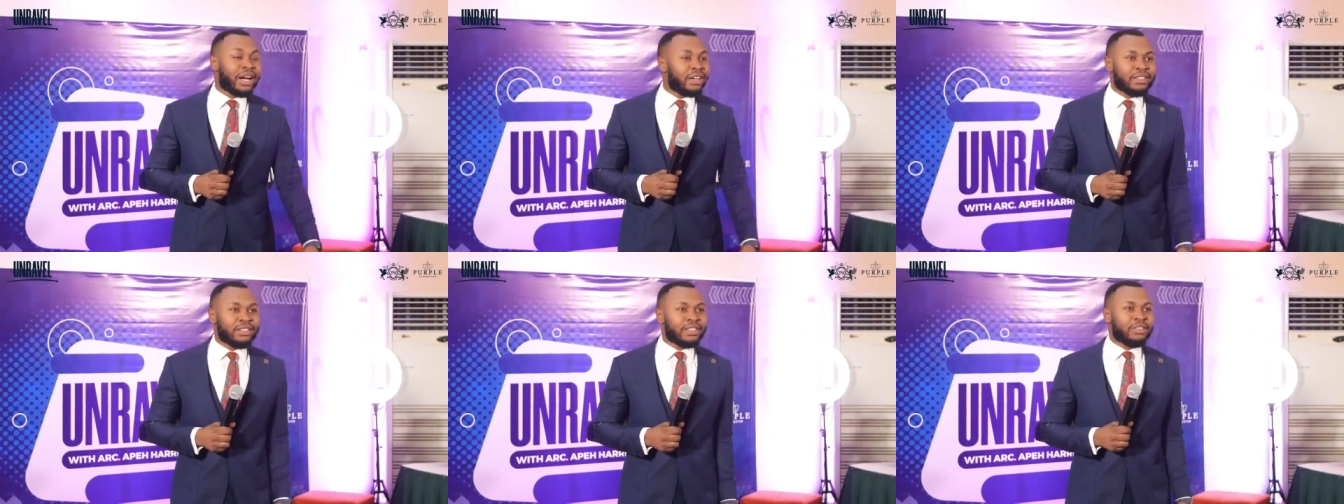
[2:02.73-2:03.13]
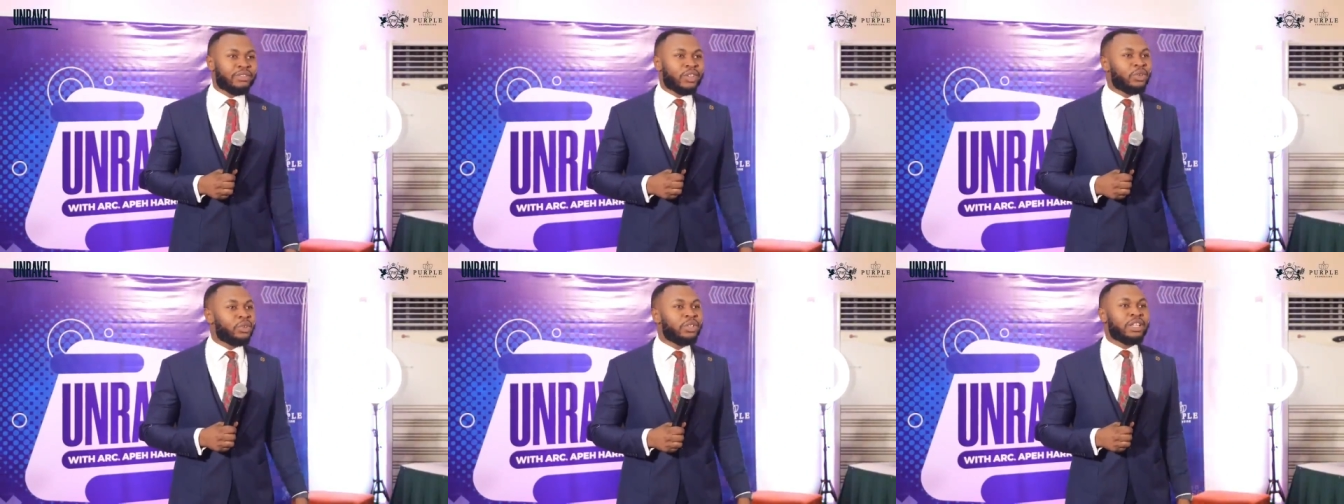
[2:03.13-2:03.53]
carried
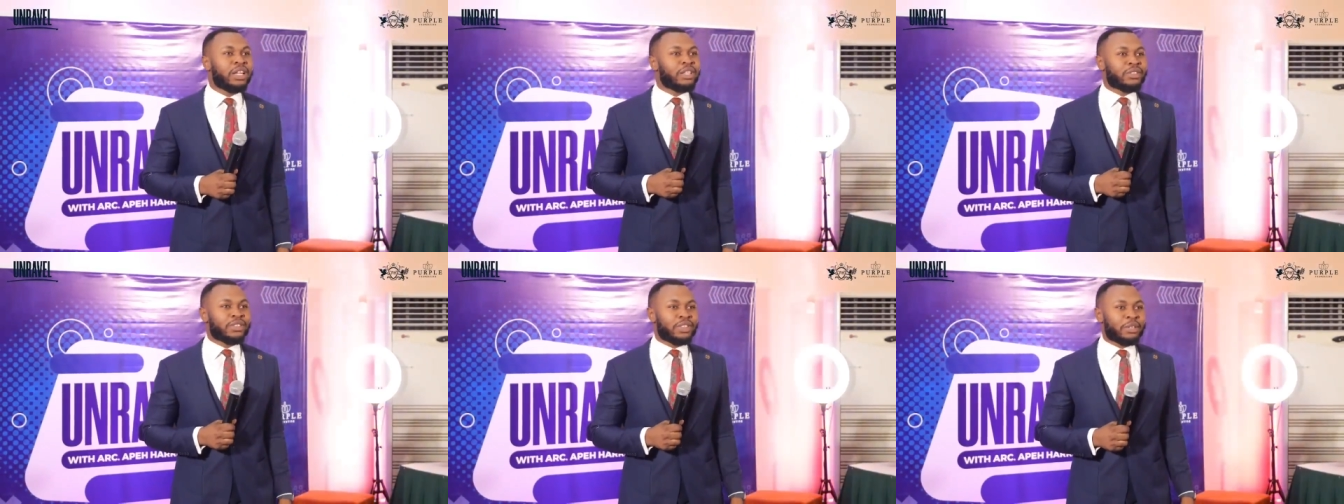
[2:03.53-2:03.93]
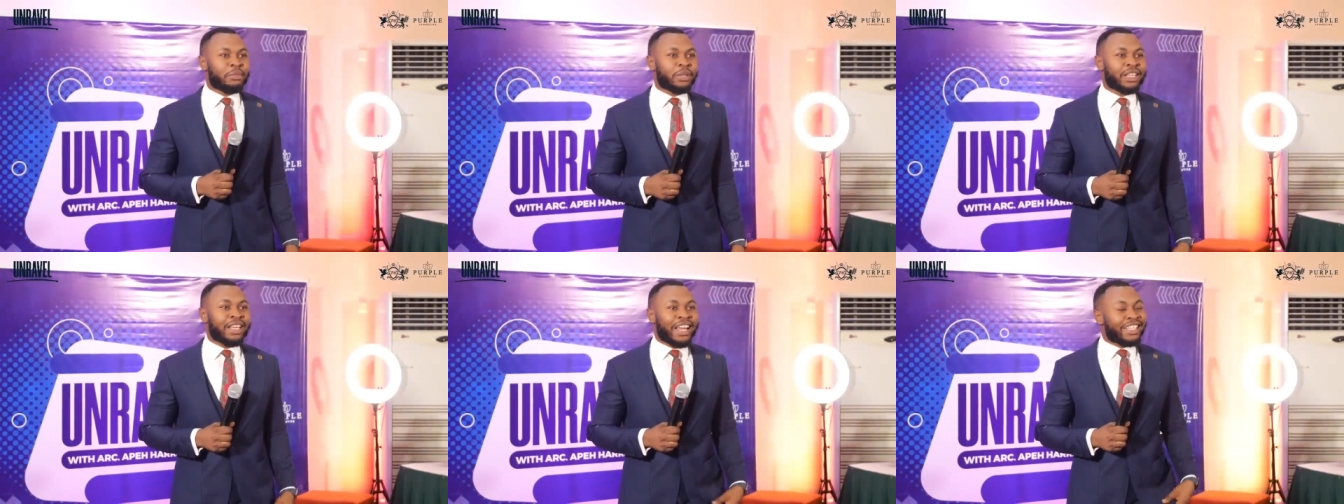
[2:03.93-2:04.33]
CV. You needed to see
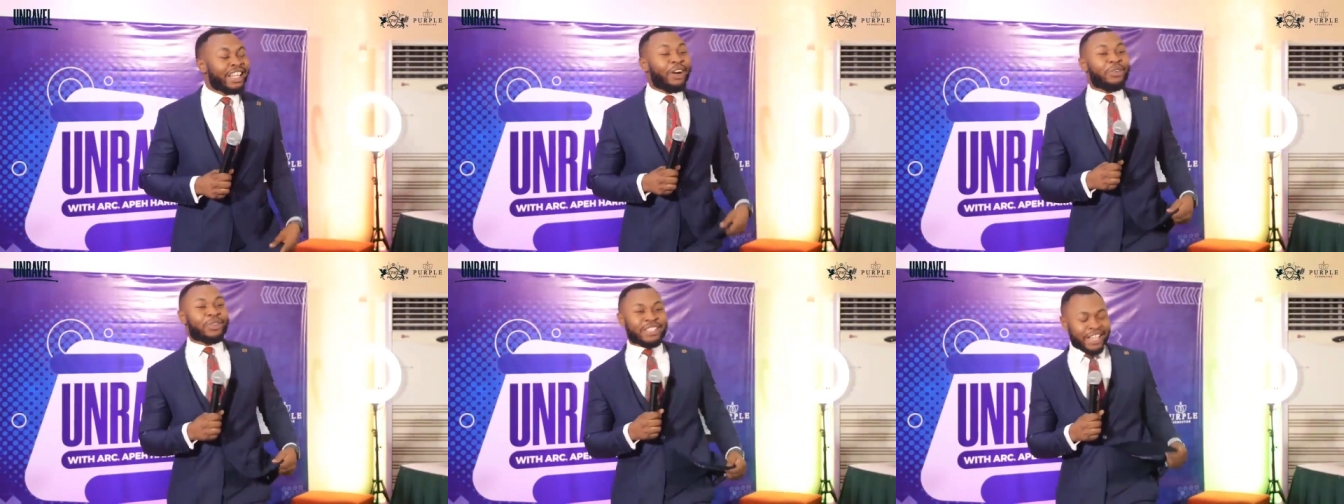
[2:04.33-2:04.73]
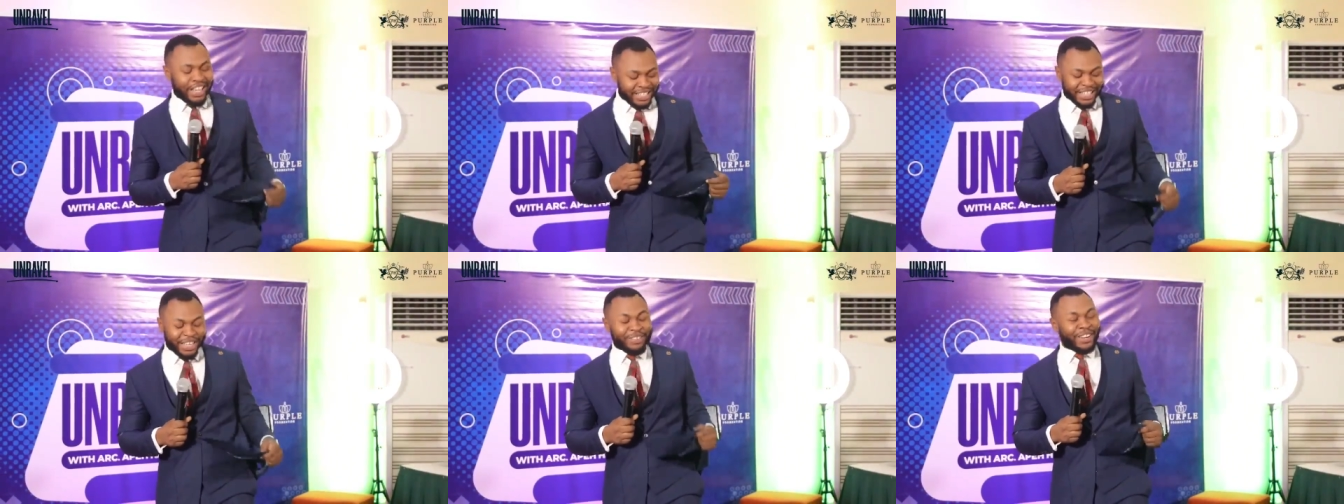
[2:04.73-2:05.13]
me. That was the
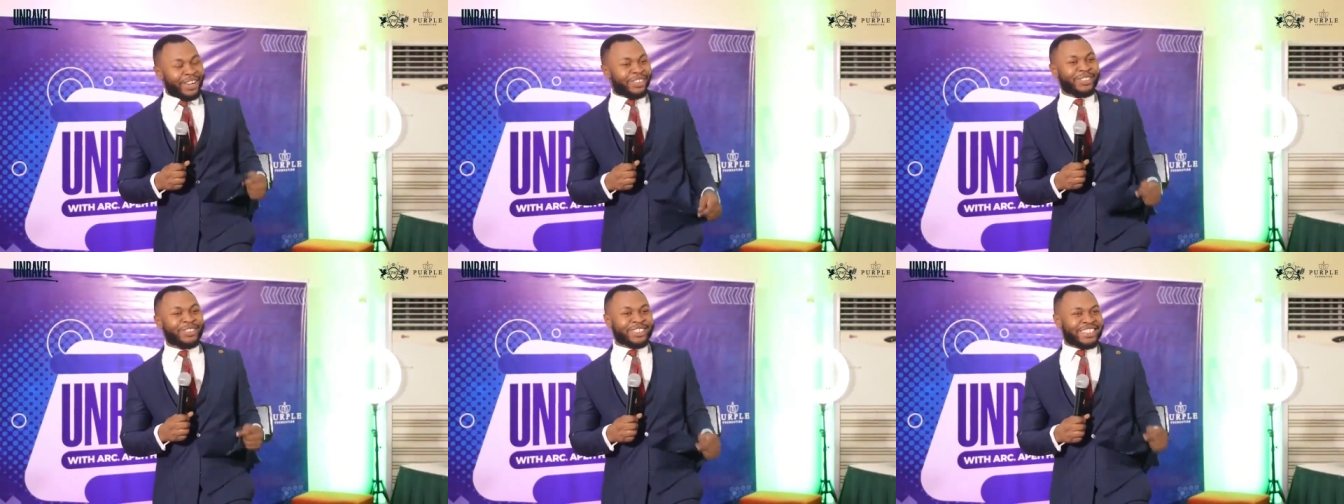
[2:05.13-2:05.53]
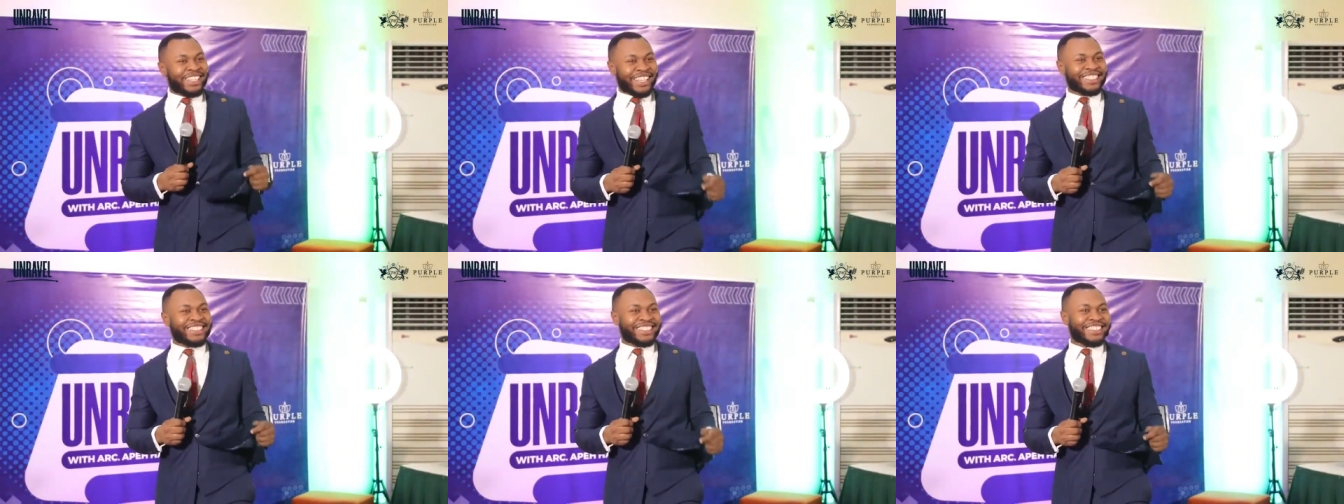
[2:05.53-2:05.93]
last time I looked
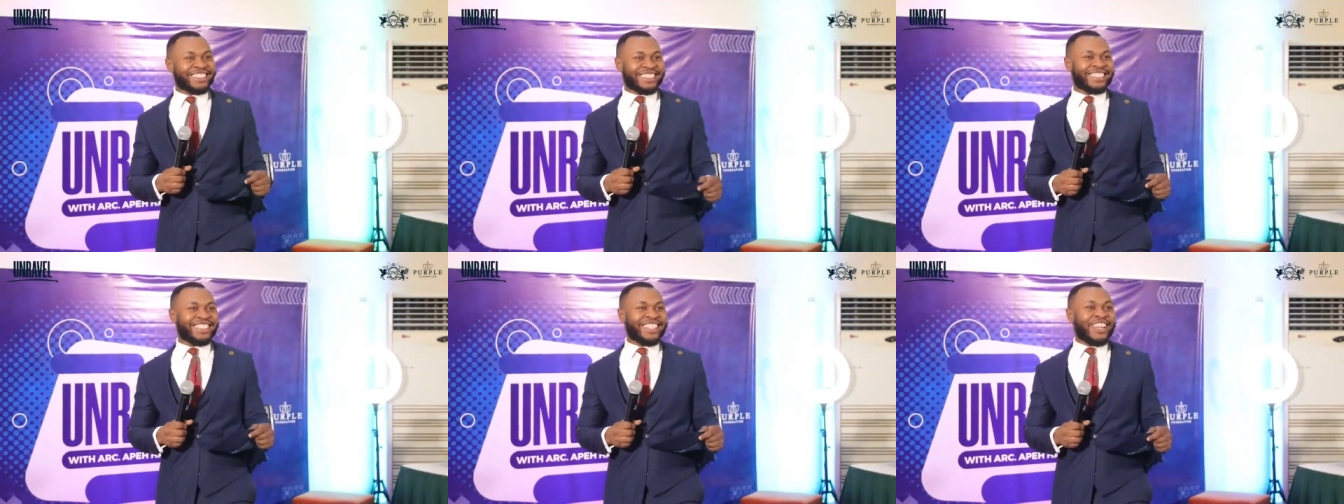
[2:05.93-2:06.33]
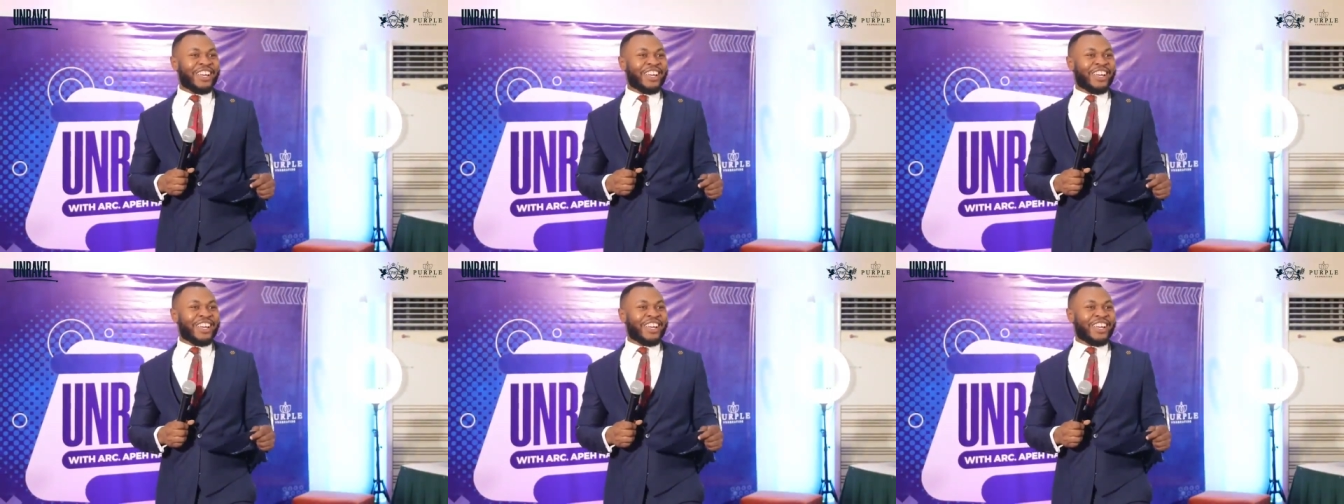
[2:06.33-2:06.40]
like this